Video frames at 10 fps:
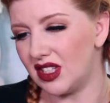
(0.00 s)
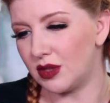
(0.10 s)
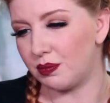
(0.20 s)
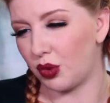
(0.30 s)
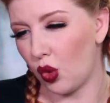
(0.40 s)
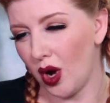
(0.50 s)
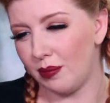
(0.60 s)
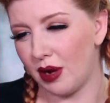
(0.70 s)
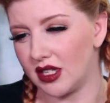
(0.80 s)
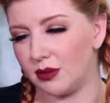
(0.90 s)
this is
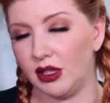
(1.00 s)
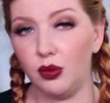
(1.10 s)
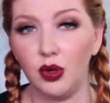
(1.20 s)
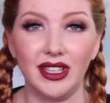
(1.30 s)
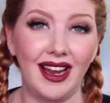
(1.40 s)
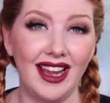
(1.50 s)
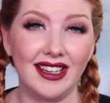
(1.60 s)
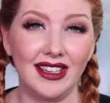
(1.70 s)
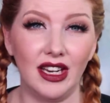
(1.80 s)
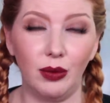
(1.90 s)
quite possibly one that I
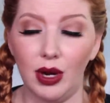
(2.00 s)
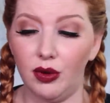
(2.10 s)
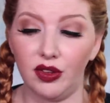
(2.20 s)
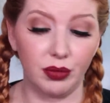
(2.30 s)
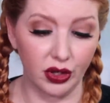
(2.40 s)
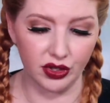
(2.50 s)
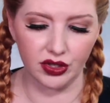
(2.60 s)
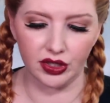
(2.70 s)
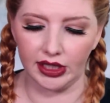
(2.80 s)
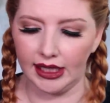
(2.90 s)
could get away with
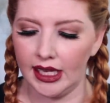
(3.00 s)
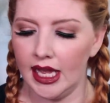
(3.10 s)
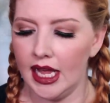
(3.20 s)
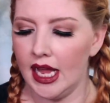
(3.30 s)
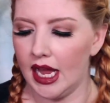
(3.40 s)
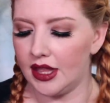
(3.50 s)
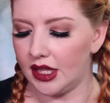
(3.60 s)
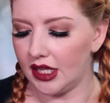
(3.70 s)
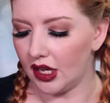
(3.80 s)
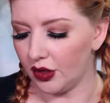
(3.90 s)
personally. And
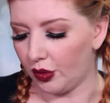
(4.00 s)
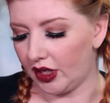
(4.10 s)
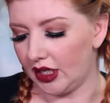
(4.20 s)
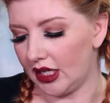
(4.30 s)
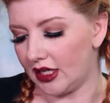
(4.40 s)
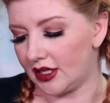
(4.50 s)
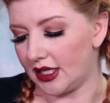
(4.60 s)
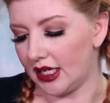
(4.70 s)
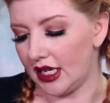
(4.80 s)
then the other one is the